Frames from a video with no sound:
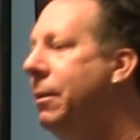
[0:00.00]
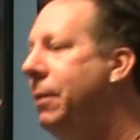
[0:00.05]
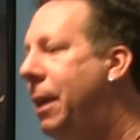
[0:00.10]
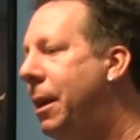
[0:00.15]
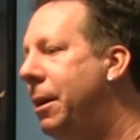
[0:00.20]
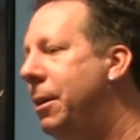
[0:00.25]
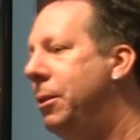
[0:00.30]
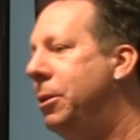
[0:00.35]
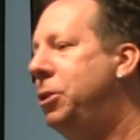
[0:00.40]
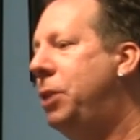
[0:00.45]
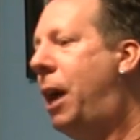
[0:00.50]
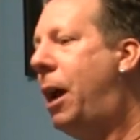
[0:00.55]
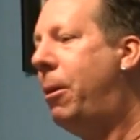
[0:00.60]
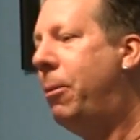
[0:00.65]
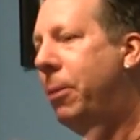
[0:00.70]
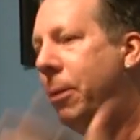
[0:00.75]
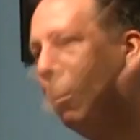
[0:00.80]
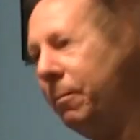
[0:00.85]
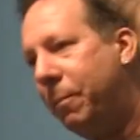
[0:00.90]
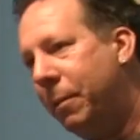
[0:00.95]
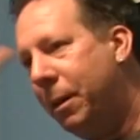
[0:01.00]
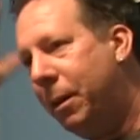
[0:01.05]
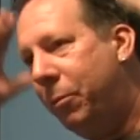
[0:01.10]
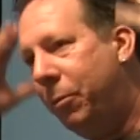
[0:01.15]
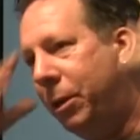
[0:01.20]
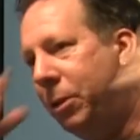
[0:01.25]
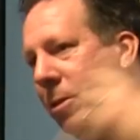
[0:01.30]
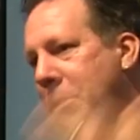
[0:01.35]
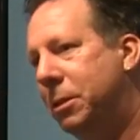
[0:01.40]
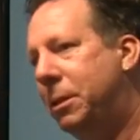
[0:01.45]
You enter the shower,
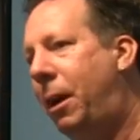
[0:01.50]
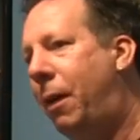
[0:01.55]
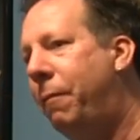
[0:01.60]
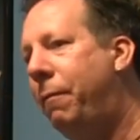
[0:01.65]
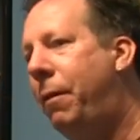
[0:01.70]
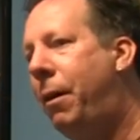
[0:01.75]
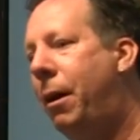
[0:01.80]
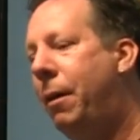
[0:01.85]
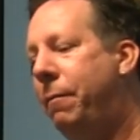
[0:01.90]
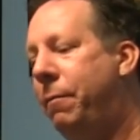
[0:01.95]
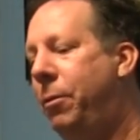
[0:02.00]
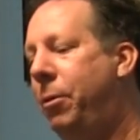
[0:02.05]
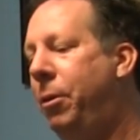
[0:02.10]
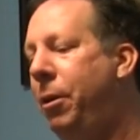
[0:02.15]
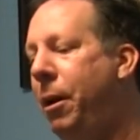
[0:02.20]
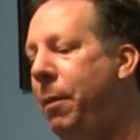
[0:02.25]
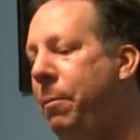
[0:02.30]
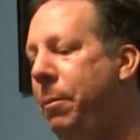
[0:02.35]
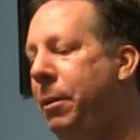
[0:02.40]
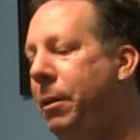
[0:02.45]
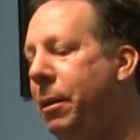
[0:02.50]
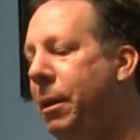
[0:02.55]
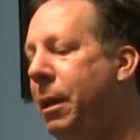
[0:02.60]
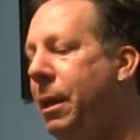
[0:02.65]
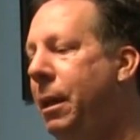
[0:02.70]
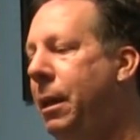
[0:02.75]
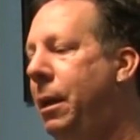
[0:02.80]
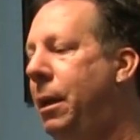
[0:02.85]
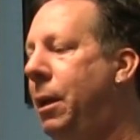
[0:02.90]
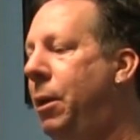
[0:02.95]
rinse yourself off, hurry up and
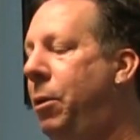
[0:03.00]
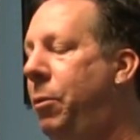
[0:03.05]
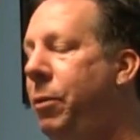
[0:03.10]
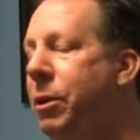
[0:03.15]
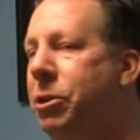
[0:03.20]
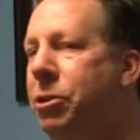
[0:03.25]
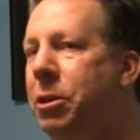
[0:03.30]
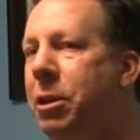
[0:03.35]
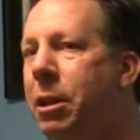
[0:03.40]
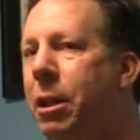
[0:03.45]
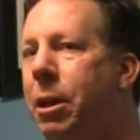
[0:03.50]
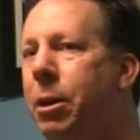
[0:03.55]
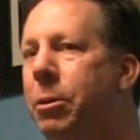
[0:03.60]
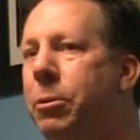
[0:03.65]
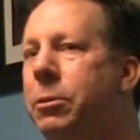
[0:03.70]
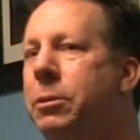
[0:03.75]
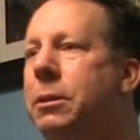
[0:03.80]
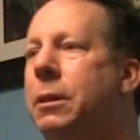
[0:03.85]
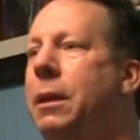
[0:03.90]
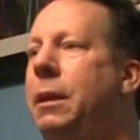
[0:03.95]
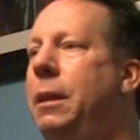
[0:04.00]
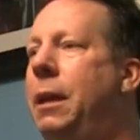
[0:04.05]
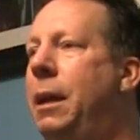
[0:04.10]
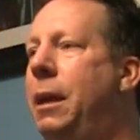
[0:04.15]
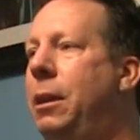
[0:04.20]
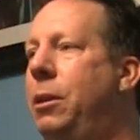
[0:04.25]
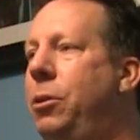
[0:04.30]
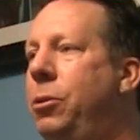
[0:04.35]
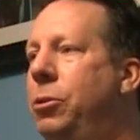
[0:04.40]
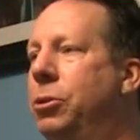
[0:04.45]
rinse your clothes, and
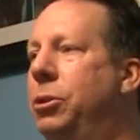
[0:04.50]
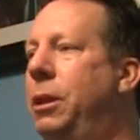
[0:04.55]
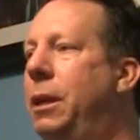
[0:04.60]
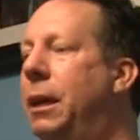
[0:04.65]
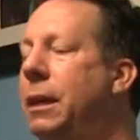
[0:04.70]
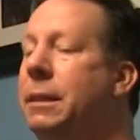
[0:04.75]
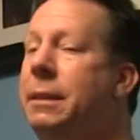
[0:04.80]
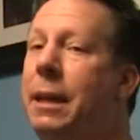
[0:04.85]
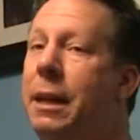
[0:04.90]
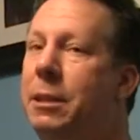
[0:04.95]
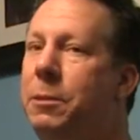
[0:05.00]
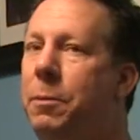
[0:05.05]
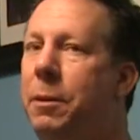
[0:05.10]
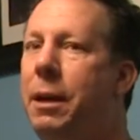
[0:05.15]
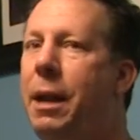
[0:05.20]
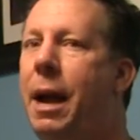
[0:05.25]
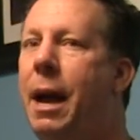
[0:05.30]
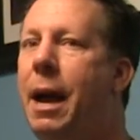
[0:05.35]
then usually, like I said, it's pretty